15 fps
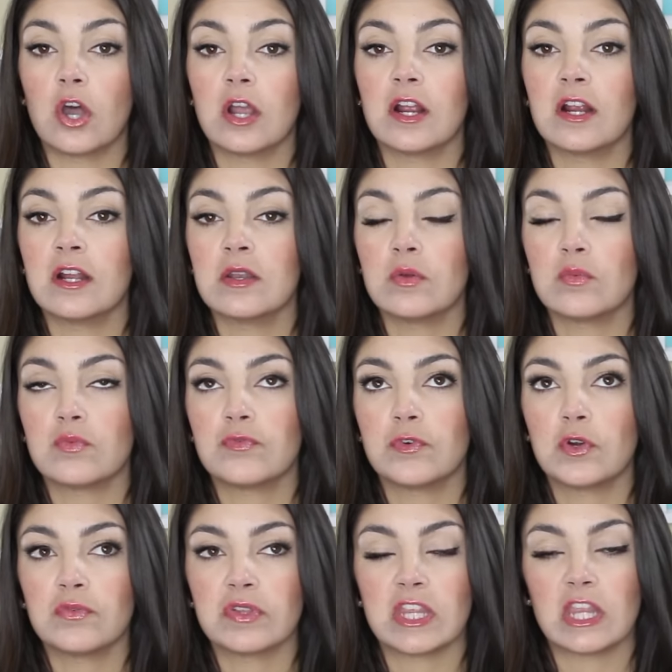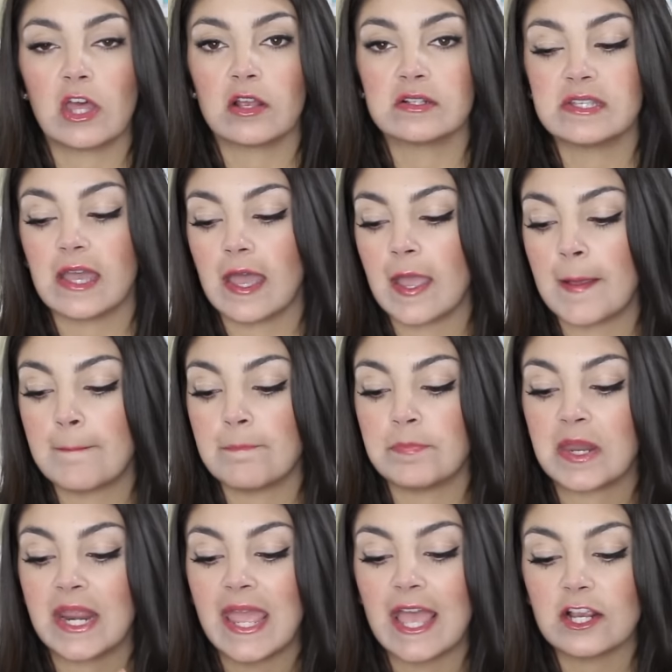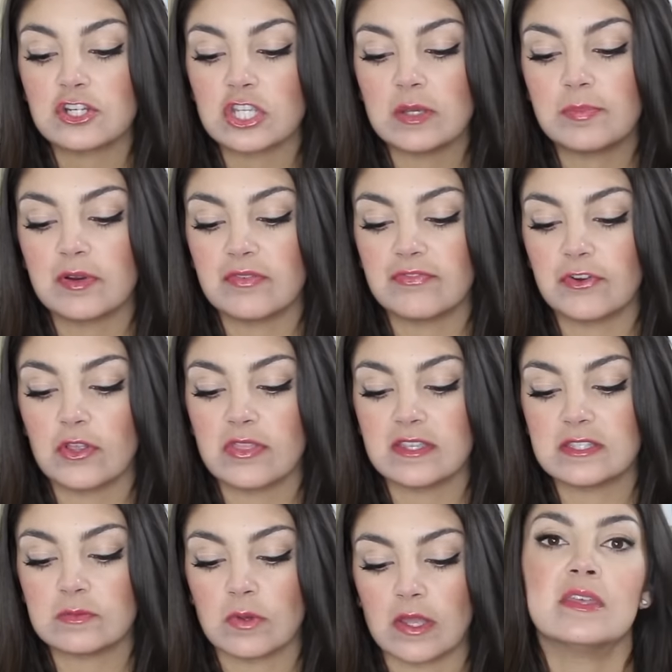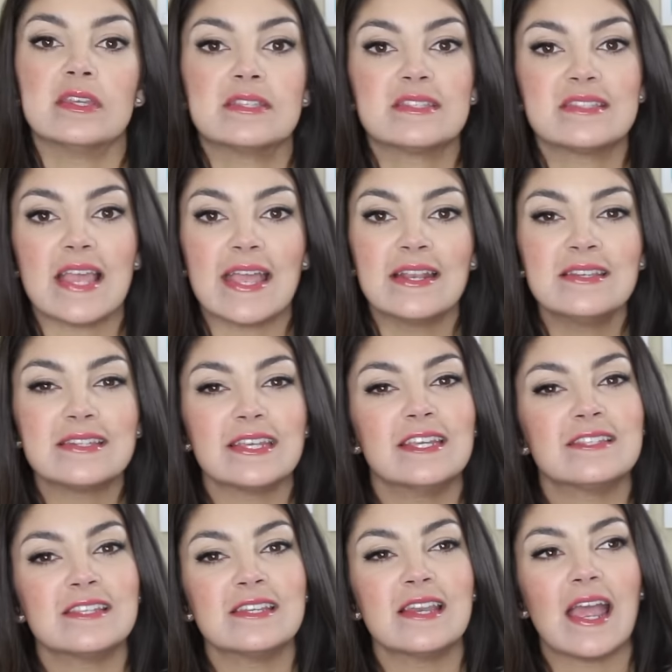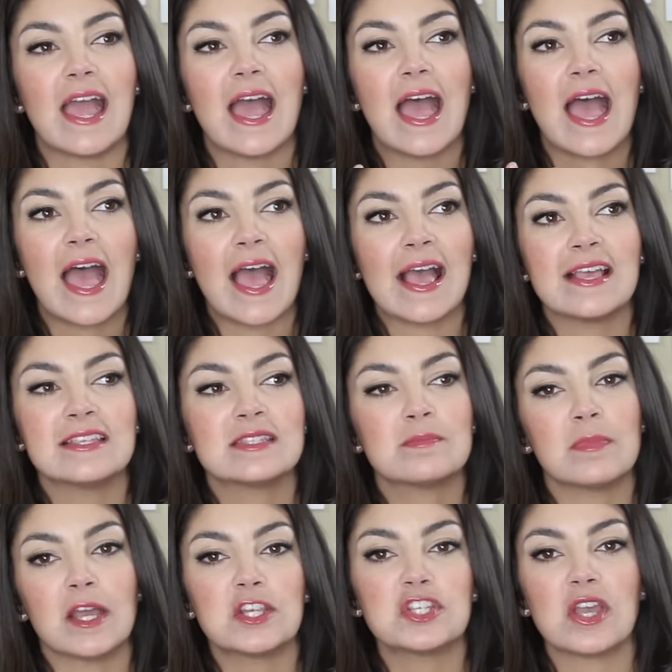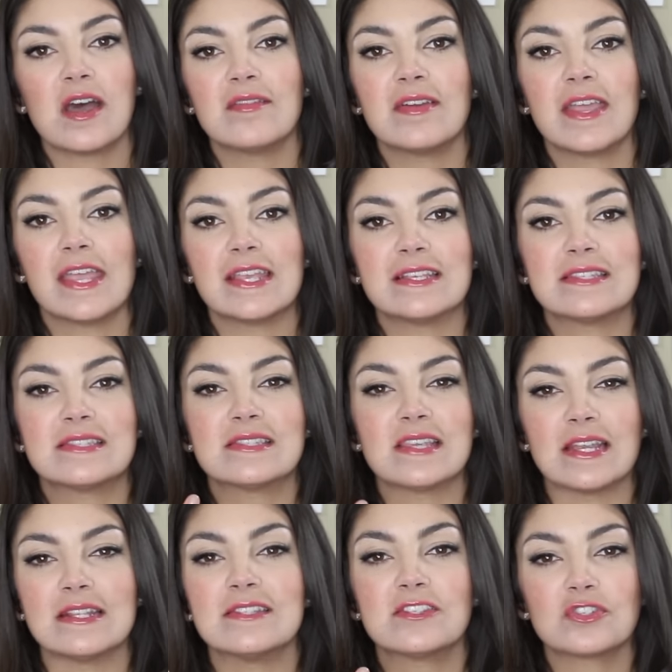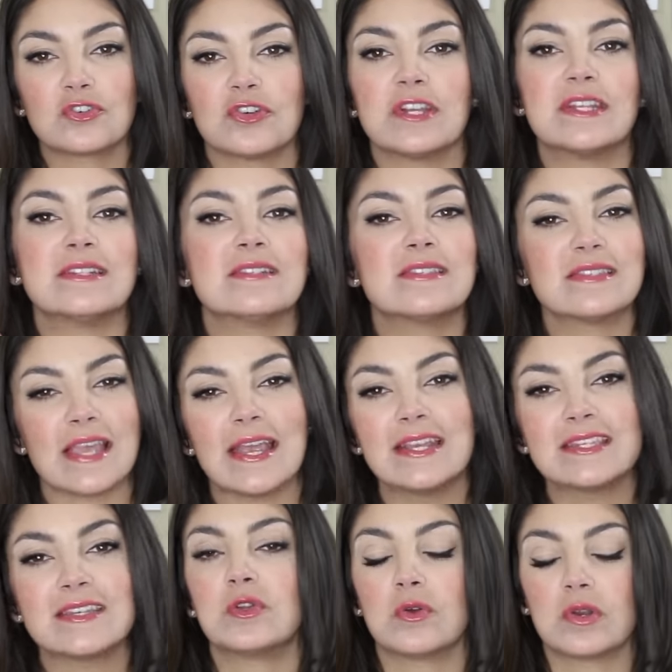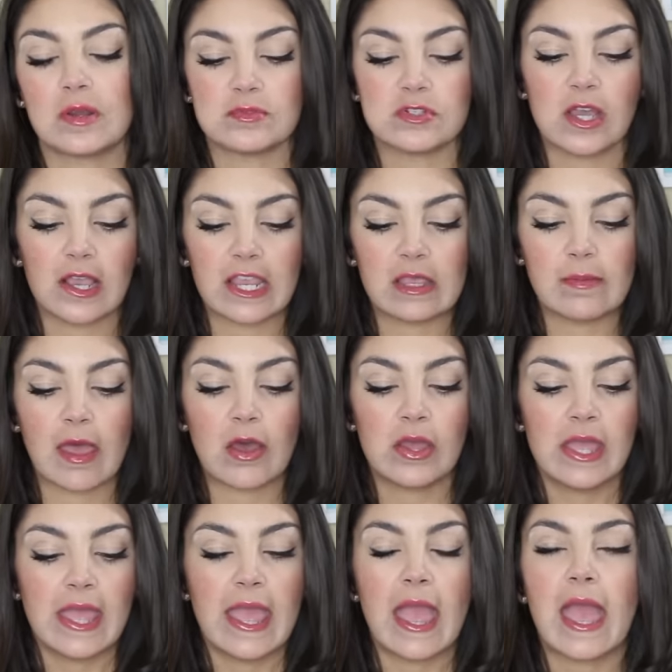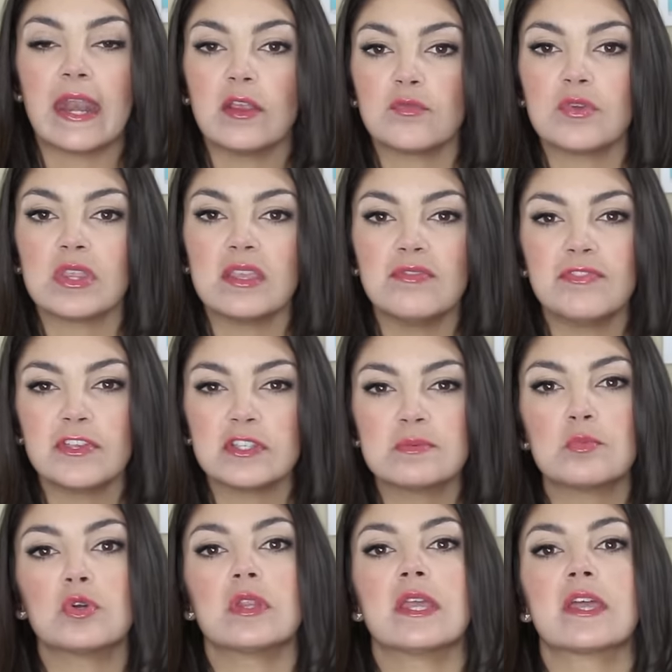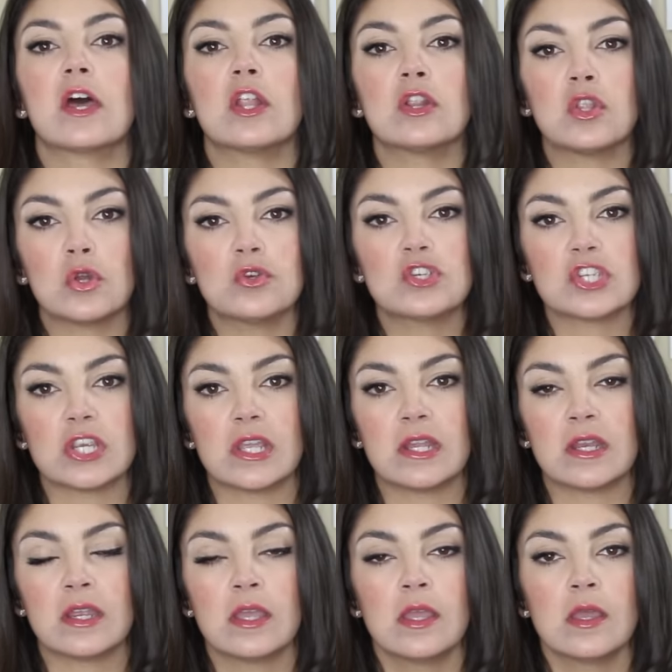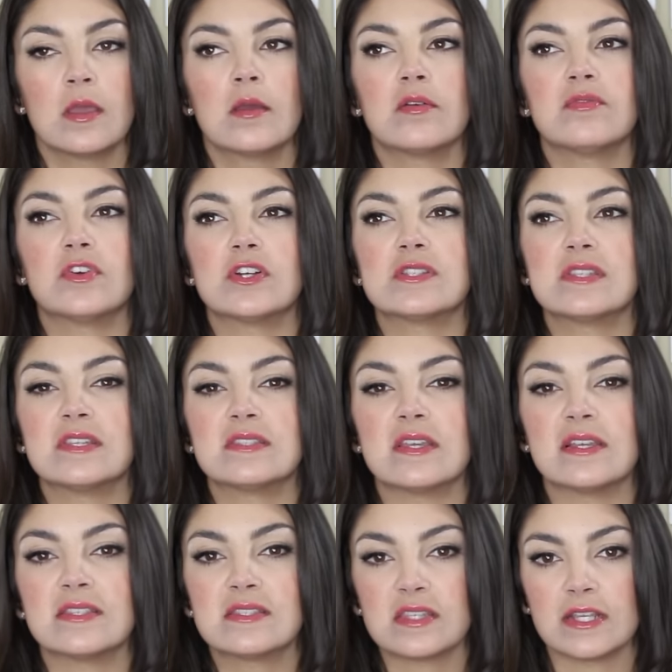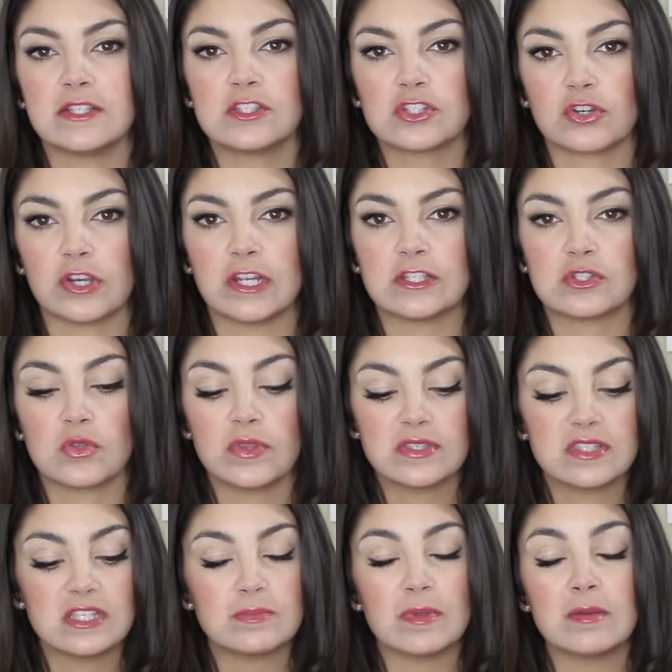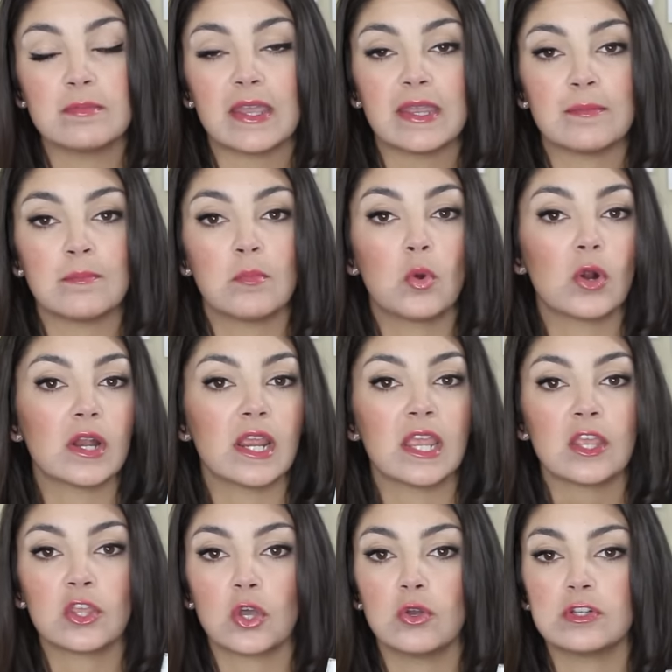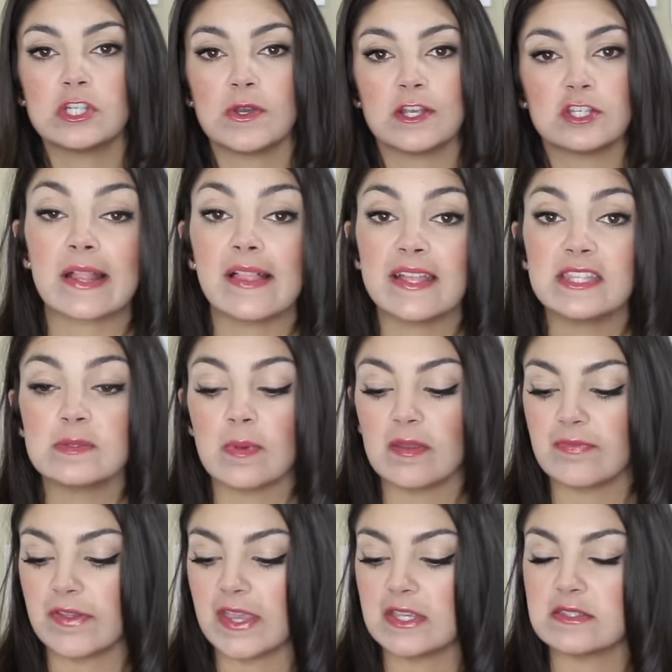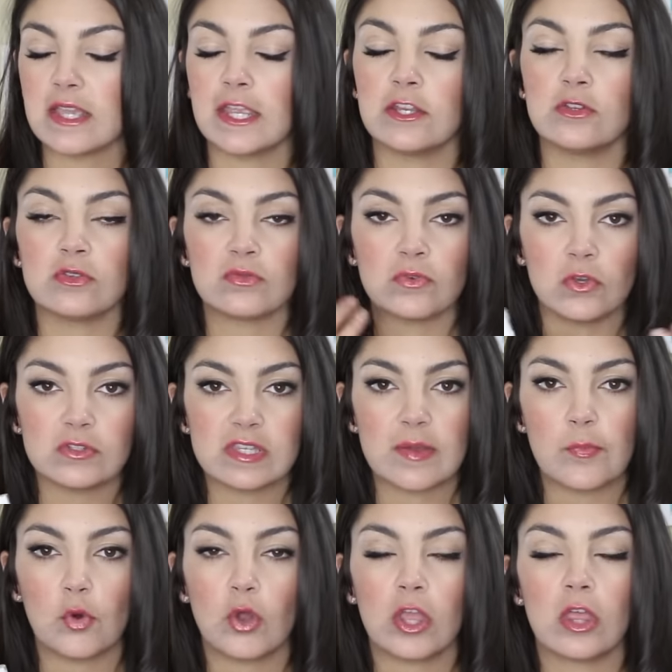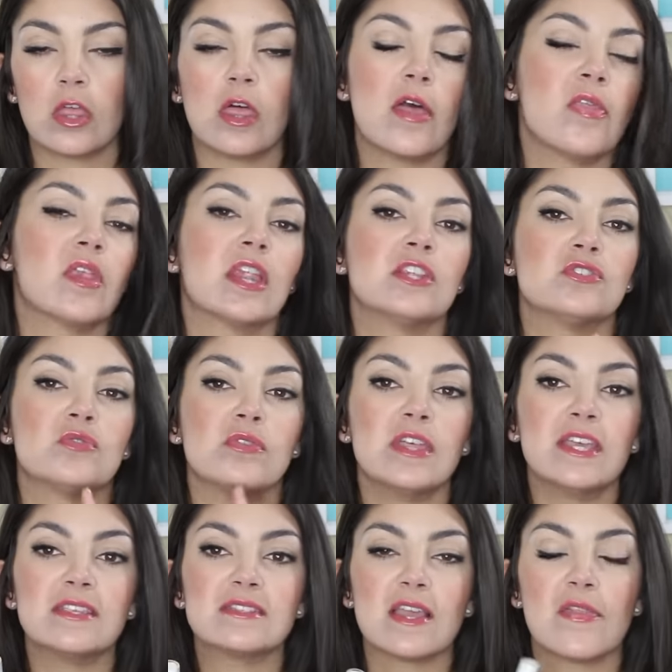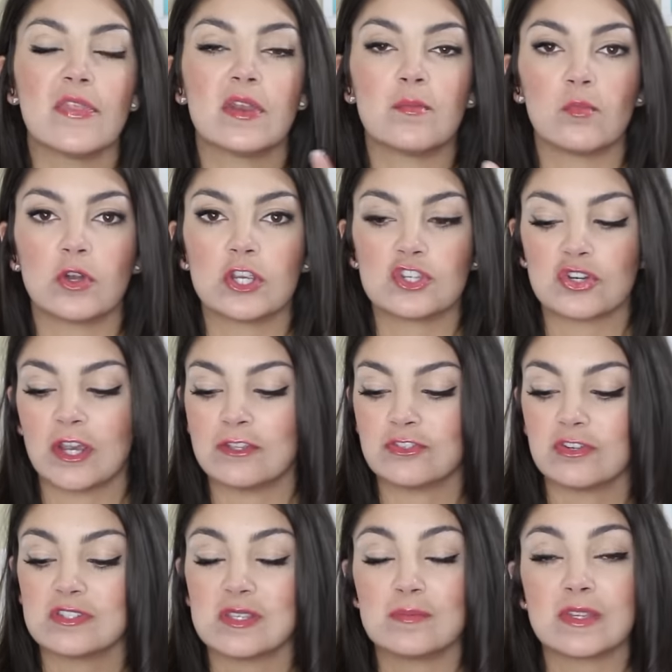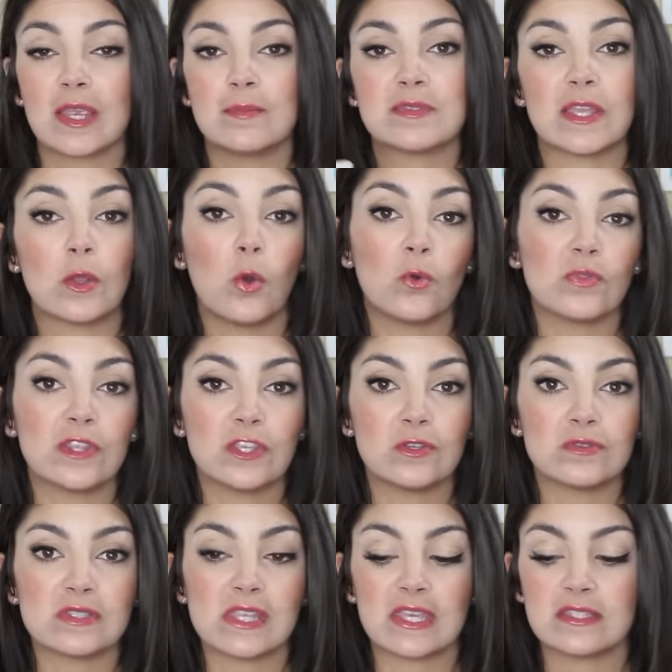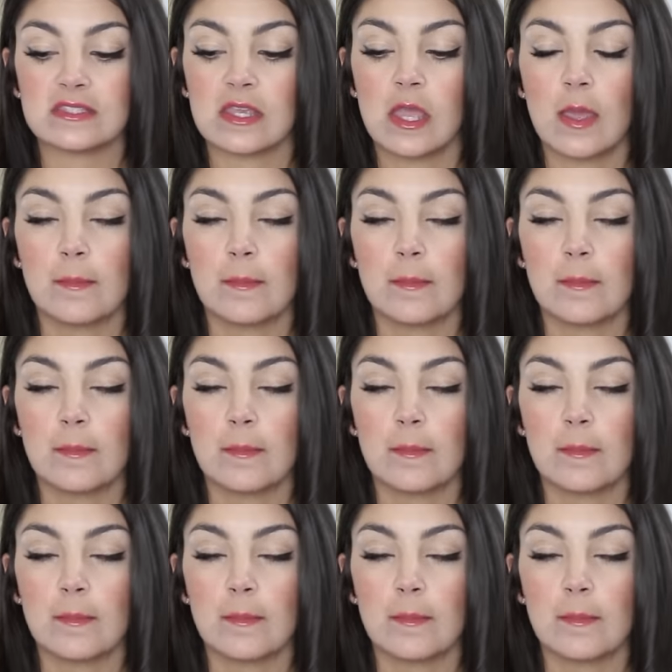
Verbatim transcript: Guard for a really long time, but I actually prefer this one. The scent isn't as much of a sunscreen scent, you know what I'm talking about, and it really feels more like a lotion versus a sunscreen. So this has been my morning go-to. I cleanse my face, I do the rosehip oil, and then I do this, and then a moisturizer. Sometimes I only use this.